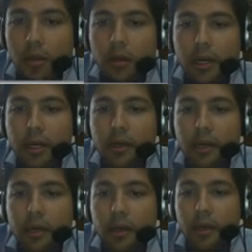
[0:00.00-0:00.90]
right?
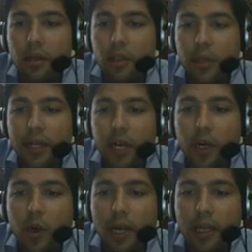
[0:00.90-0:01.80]
Correct. So it
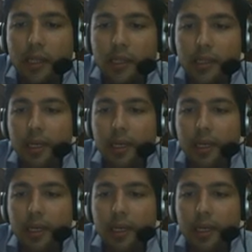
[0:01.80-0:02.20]
cannot go like this,